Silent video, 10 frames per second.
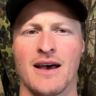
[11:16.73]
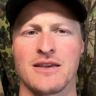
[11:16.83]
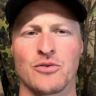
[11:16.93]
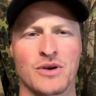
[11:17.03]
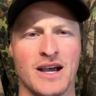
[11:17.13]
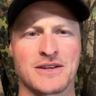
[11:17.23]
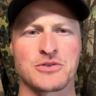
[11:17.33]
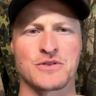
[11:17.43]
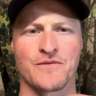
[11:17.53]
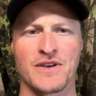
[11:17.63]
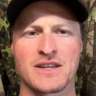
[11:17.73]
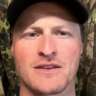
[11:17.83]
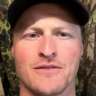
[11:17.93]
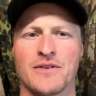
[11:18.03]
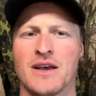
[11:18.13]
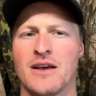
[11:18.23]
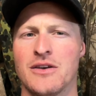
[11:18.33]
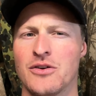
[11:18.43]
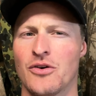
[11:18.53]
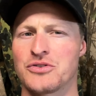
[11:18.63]
your cartridge effective,
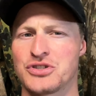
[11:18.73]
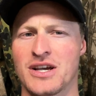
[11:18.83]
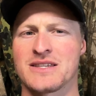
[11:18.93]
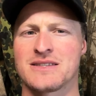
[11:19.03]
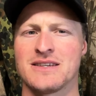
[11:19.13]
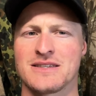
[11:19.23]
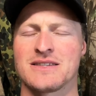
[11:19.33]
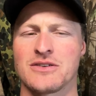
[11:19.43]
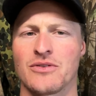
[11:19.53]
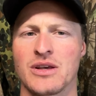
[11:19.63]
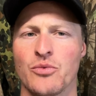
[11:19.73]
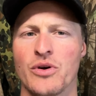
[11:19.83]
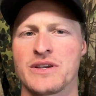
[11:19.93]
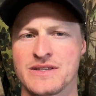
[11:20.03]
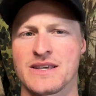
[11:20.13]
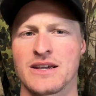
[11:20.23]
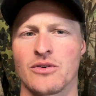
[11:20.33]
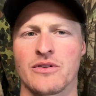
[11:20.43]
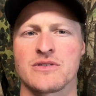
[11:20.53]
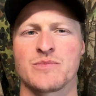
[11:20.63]
not just necessarily what you're seeing
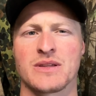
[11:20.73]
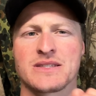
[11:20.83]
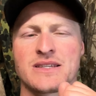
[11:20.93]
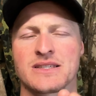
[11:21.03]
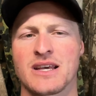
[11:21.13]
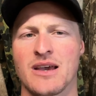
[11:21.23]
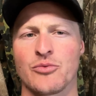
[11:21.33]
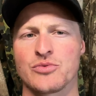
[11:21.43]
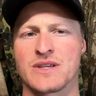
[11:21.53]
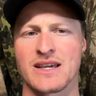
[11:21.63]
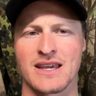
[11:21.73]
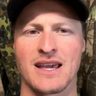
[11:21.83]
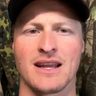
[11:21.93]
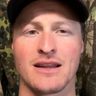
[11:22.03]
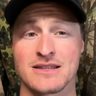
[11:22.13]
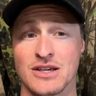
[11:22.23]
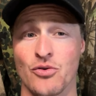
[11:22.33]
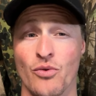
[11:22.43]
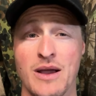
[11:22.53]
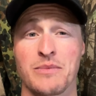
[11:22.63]
on those ballistics tables. Again, it's a
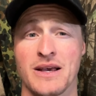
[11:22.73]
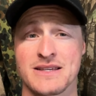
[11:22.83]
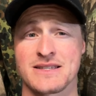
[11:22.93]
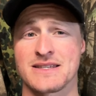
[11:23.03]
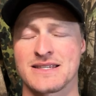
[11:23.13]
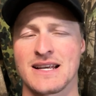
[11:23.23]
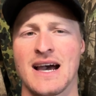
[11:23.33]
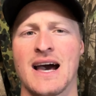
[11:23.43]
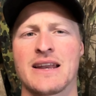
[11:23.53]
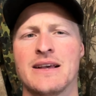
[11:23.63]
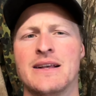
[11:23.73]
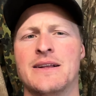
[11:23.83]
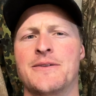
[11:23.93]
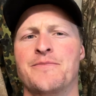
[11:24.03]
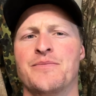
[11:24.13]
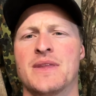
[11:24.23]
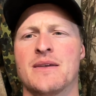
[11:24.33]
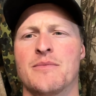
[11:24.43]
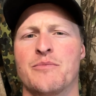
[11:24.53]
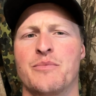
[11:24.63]
great place to start,
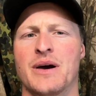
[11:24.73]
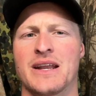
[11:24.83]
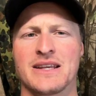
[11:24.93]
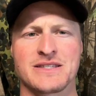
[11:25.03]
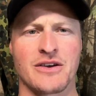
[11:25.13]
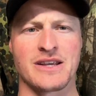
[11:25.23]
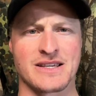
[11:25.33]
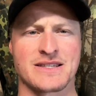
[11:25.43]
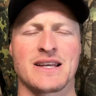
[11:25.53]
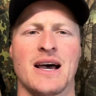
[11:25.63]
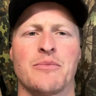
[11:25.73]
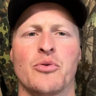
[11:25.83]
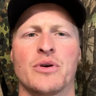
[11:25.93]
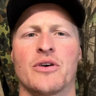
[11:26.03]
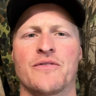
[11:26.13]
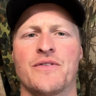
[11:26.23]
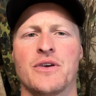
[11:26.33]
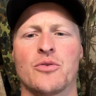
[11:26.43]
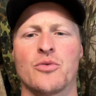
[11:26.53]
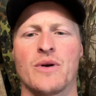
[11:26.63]
but it is only a start point, I
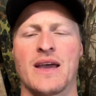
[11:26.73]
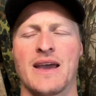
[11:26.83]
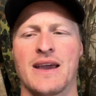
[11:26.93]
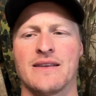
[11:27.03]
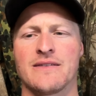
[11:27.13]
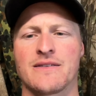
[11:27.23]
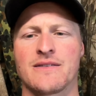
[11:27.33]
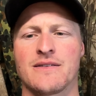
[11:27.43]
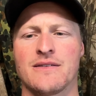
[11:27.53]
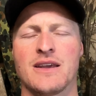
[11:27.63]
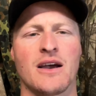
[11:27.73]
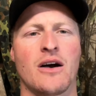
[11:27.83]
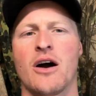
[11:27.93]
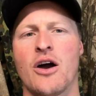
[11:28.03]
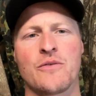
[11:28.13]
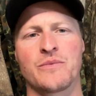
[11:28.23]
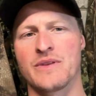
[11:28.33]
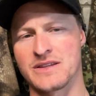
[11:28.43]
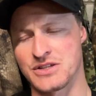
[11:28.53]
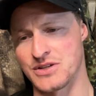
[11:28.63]
feel. And yeah, I hope
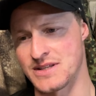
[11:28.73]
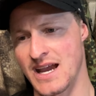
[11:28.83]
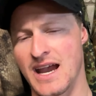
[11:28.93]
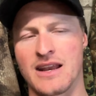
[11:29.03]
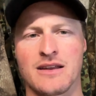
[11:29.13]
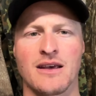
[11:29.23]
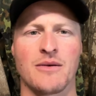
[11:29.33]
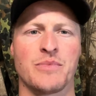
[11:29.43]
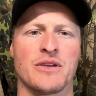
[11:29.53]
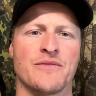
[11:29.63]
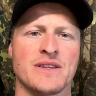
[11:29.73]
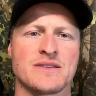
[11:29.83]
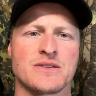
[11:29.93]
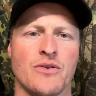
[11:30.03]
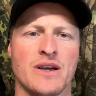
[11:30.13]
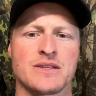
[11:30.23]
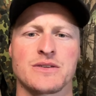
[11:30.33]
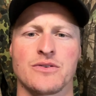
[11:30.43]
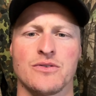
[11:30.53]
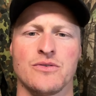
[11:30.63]
that's just added a bit of insight
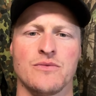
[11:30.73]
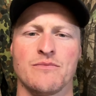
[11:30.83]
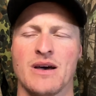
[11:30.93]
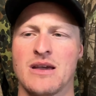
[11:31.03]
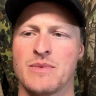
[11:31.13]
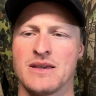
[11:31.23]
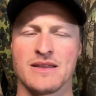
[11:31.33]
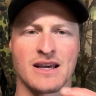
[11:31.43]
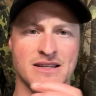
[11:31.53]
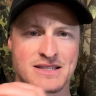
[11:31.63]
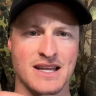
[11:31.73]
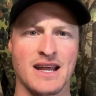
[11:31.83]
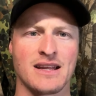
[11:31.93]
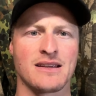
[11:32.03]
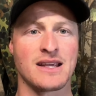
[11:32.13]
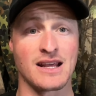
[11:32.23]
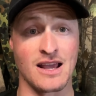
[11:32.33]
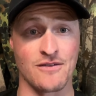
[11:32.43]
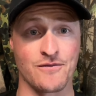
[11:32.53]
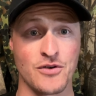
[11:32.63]
to maybe the understanding getting
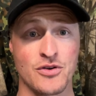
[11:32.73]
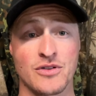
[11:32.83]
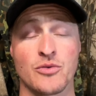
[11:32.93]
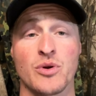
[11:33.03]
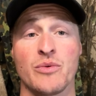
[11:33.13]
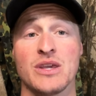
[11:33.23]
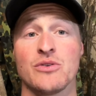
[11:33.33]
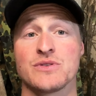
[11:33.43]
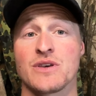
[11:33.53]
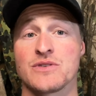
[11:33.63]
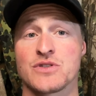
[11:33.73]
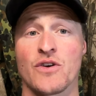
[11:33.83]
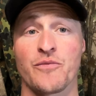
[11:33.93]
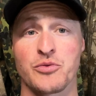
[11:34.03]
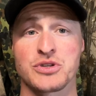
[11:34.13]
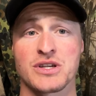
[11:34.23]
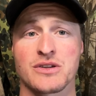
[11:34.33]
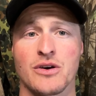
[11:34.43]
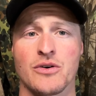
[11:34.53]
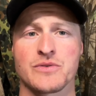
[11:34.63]
out further where we use those soft
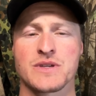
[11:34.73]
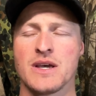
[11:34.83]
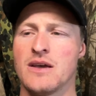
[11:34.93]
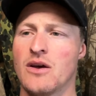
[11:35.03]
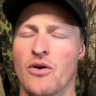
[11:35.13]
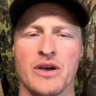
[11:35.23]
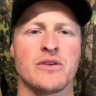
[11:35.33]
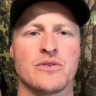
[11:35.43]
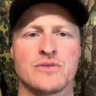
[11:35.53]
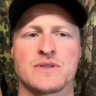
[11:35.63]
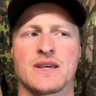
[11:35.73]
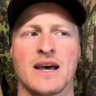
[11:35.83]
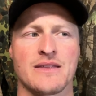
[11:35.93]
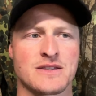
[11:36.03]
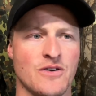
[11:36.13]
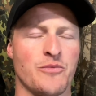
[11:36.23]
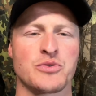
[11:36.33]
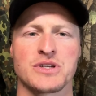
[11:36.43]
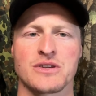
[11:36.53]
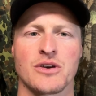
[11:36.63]
projectiles. I use the soft
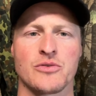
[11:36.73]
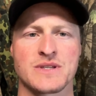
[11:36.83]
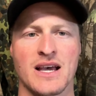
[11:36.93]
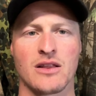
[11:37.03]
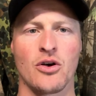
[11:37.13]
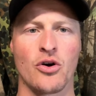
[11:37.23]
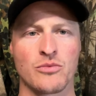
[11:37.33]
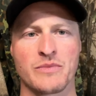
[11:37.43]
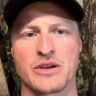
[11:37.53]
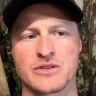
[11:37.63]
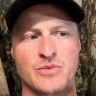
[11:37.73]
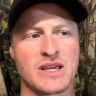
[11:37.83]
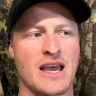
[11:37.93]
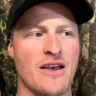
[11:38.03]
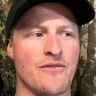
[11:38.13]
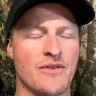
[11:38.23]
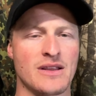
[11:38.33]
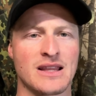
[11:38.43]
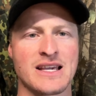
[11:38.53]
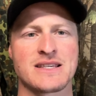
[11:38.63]
projectiles out long because we have
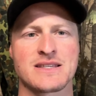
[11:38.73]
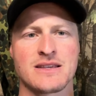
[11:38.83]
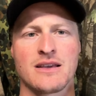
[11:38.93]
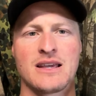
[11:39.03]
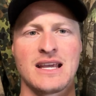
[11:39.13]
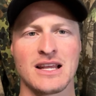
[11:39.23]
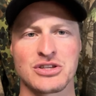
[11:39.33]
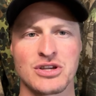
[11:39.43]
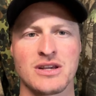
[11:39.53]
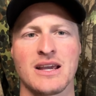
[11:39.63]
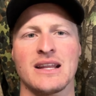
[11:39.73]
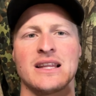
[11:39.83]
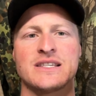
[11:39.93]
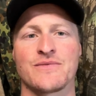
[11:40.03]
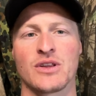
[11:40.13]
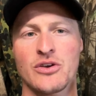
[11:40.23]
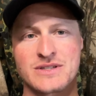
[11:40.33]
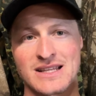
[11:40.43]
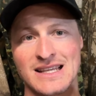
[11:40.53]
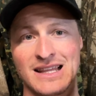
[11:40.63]
less energy and less
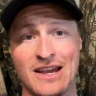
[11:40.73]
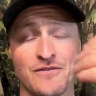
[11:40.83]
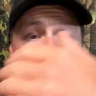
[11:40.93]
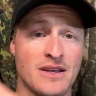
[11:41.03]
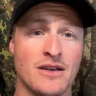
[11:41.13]
velocity left,